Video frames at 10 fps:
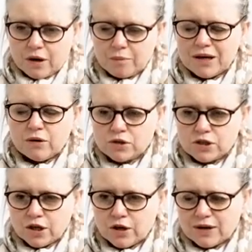but I mean,
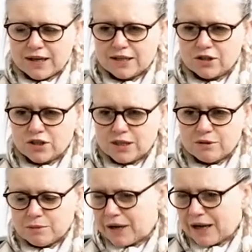also um, I just
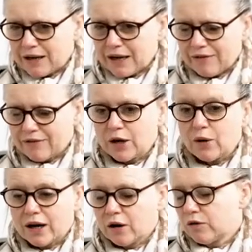seem to be having
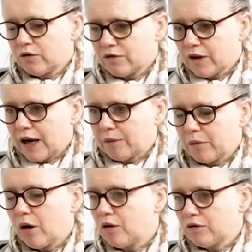quite a lot of
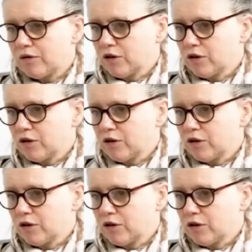um, hot